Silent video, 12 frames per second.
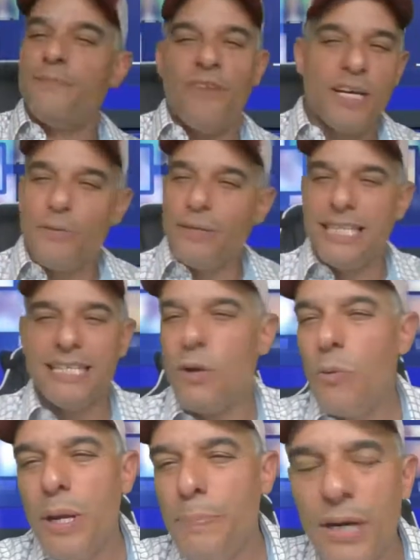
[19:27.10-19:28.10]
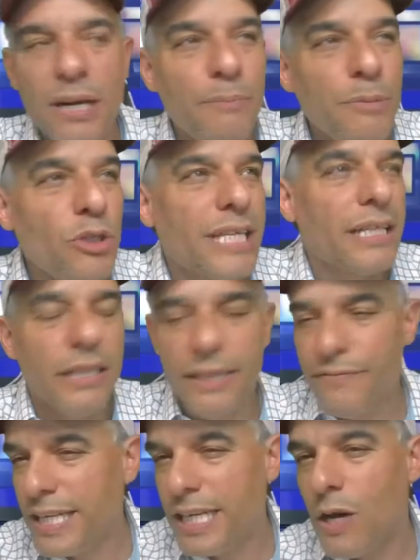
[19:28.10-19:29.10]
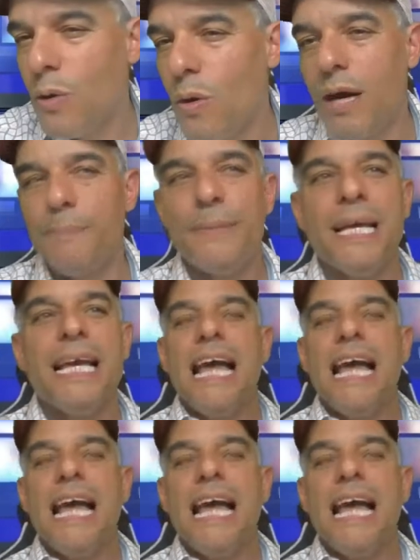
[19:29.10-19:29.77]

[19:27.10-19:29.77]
fun with it, so we put a Musical.ly video up,